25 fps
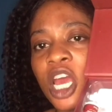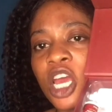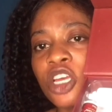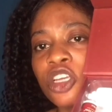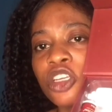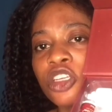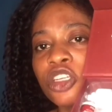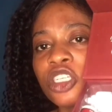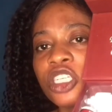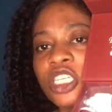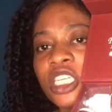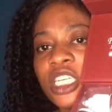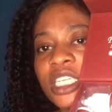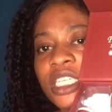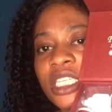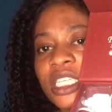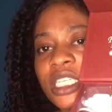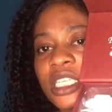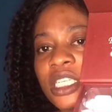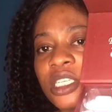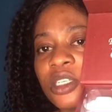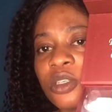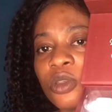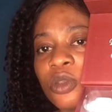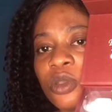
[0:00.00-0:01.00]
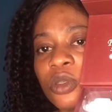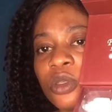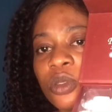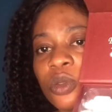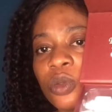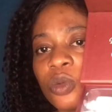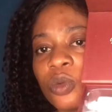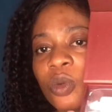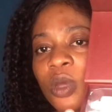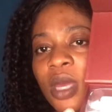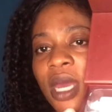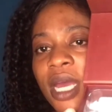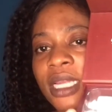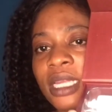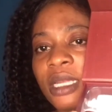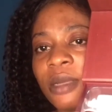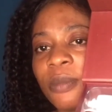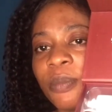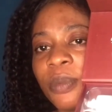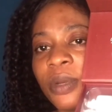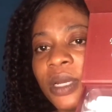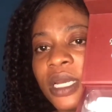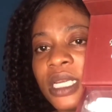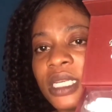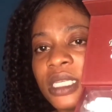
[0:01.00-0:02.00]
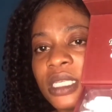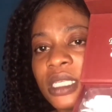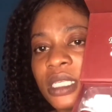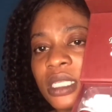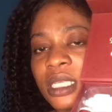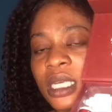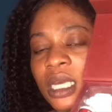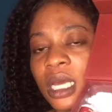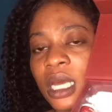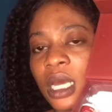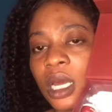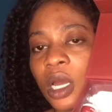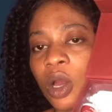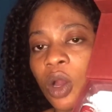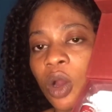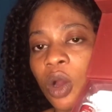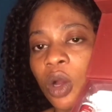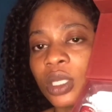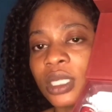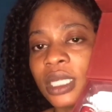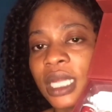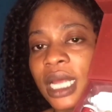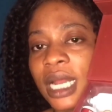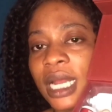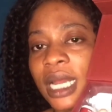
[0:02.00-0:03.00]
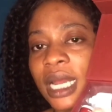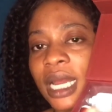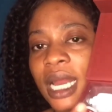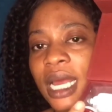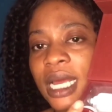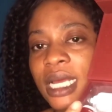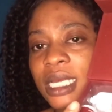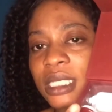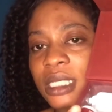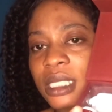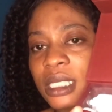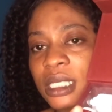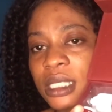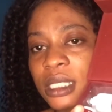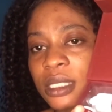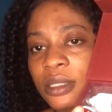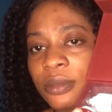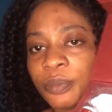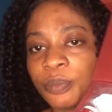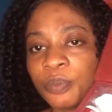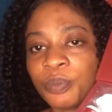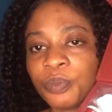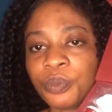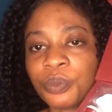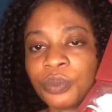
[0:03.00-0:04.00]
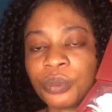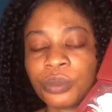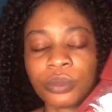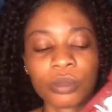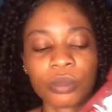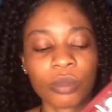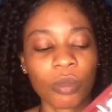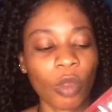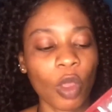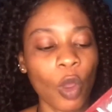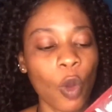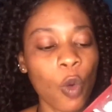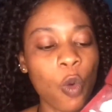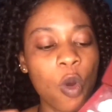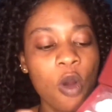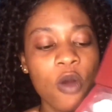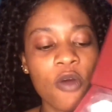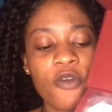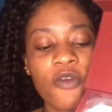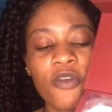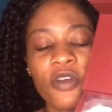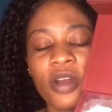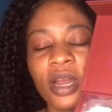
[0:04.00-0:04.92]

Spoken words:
Usually this is where they place the contact lenses, one for